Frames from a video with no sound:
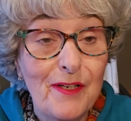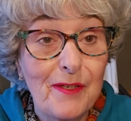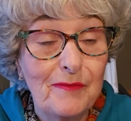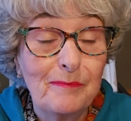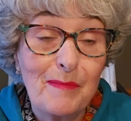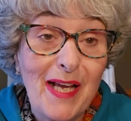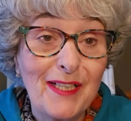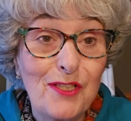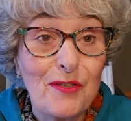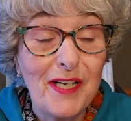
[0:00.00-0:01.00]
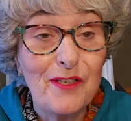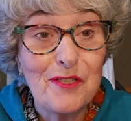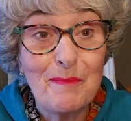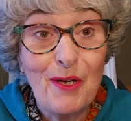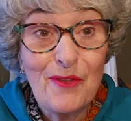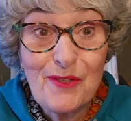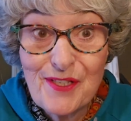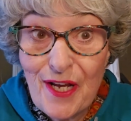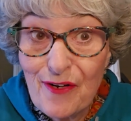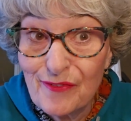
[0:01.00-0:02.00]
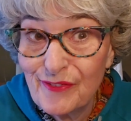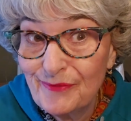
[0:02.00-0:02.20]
of Maggoty Traitor's mouth herself.